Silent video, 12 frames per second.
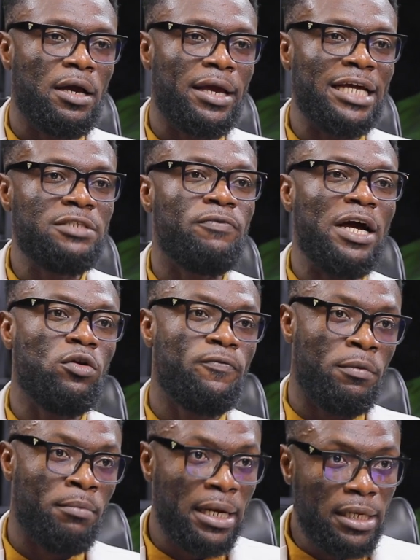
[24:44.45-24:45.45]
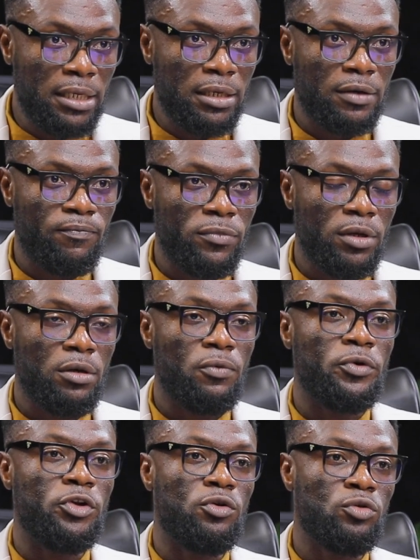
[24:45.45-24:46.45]
gets value for money,
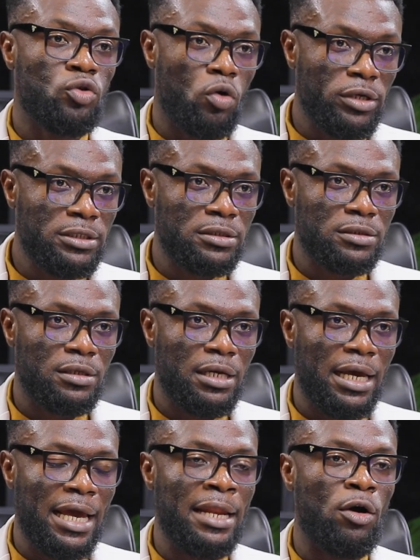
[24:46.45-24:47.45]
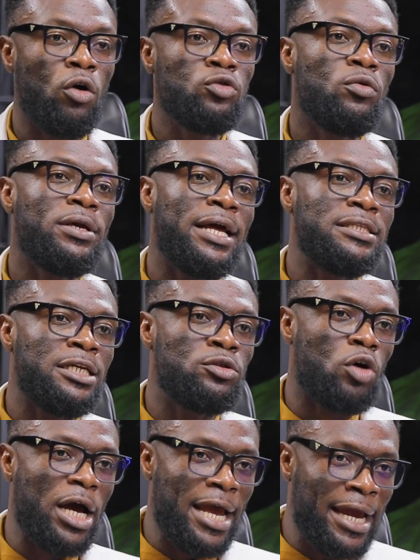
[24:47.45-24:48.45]
reduce costs, and also get its
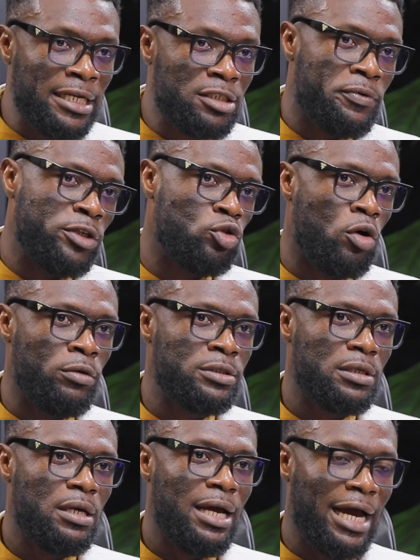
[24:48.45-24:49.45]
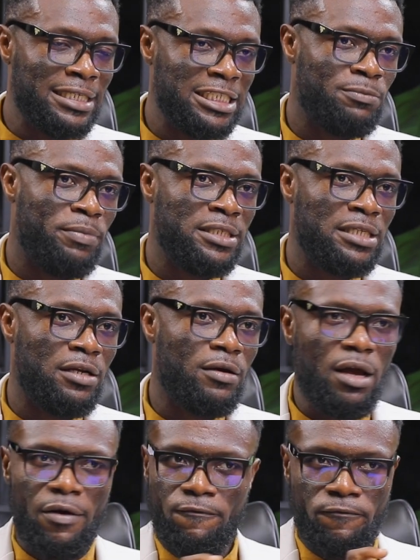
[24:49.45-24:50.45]
end results as expected.
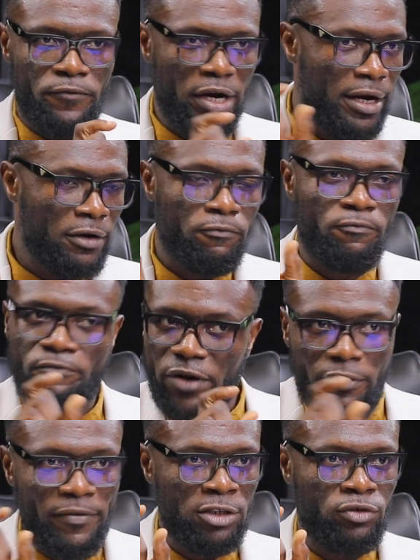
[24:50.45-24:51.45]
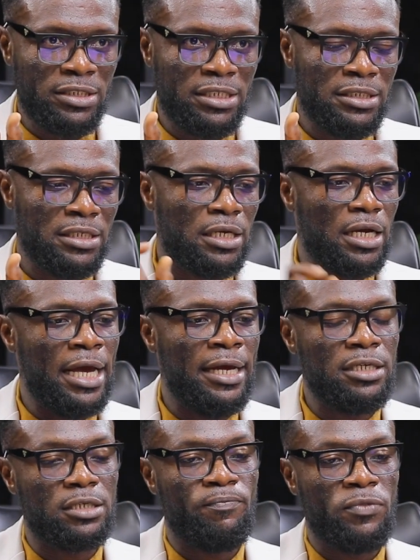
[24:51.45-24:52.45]
Very, very, very strategic.
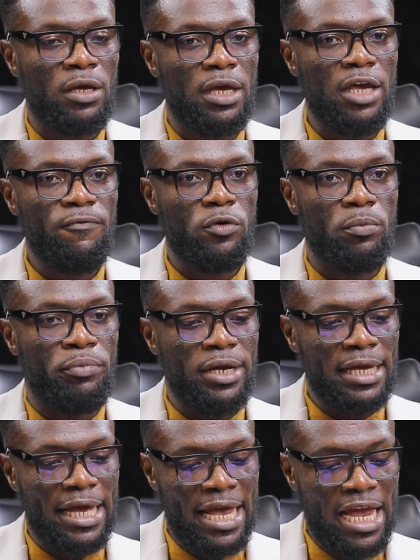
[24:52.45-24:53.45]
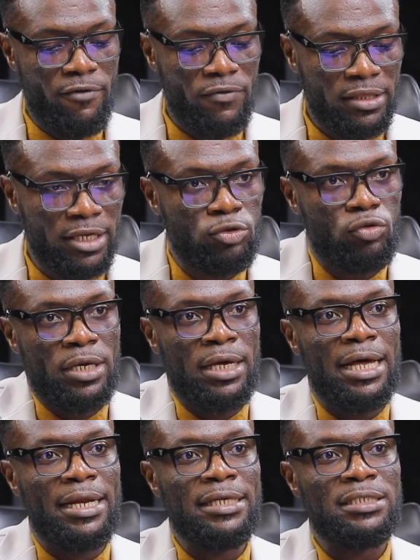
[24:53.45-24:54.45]
And if you bring everything
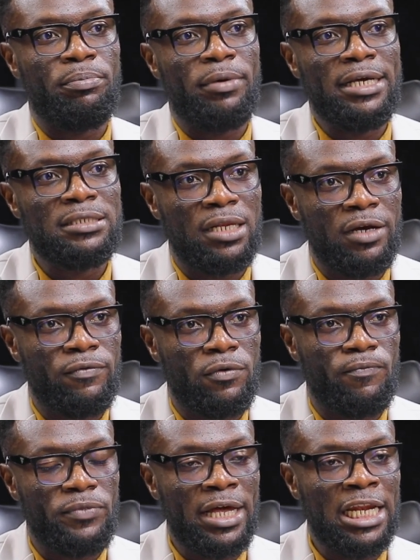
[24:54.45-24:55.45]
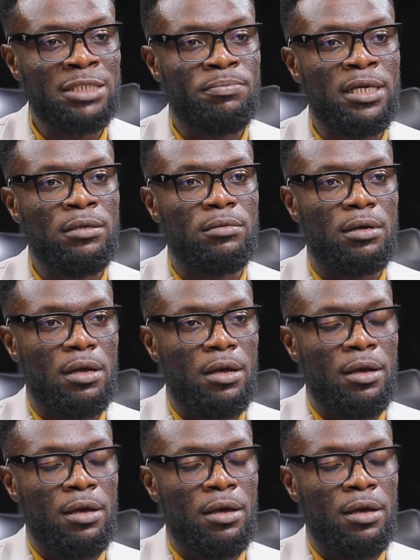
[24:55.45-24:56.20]
together at the enterprise level and it's being